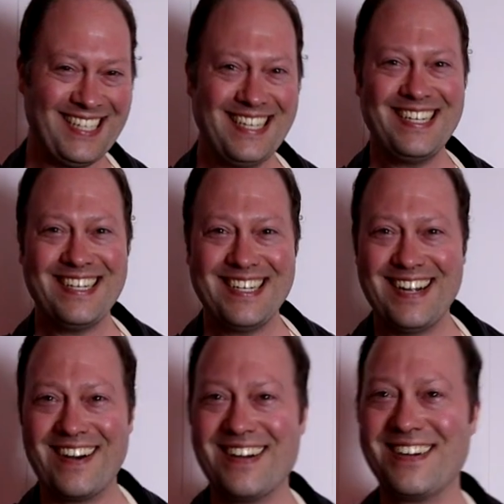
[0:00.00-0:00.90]
Okay.
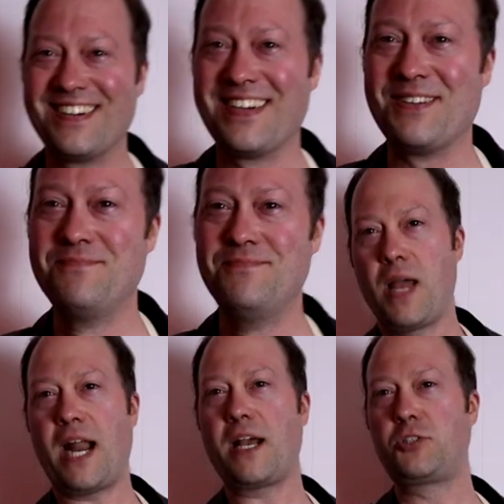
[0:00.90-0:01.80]
All right. Okay.
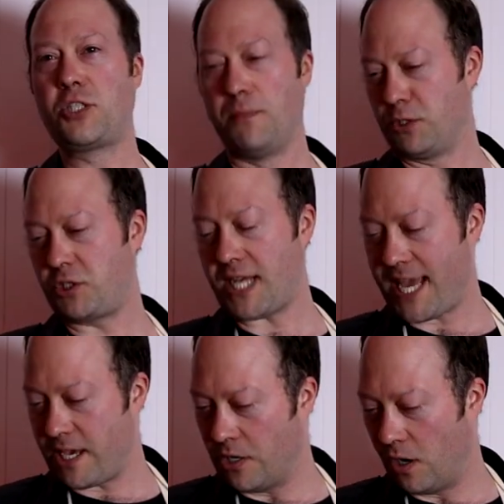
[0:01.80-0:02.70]
Man, I got something to say,
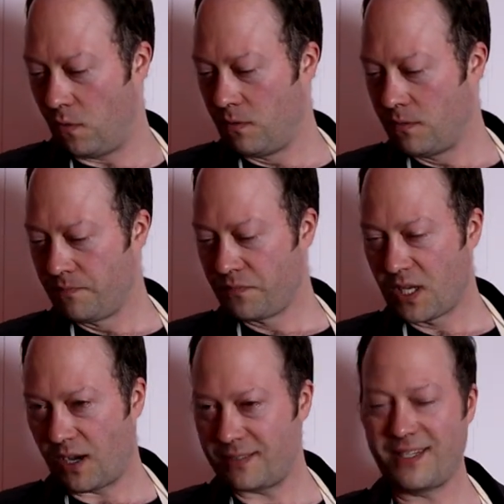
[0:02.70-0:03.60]
you know.
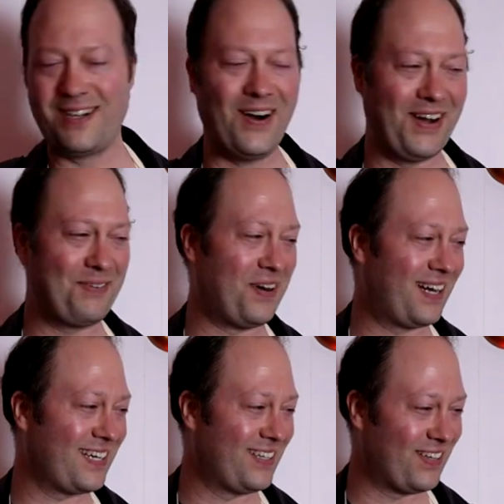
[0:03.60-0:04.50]
I, oh,
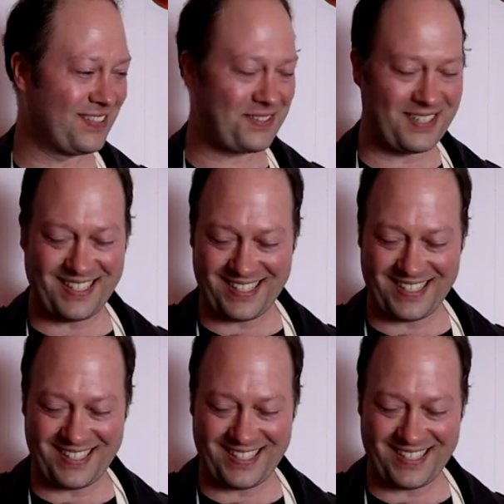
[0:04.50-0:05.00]
fuck, I lost it.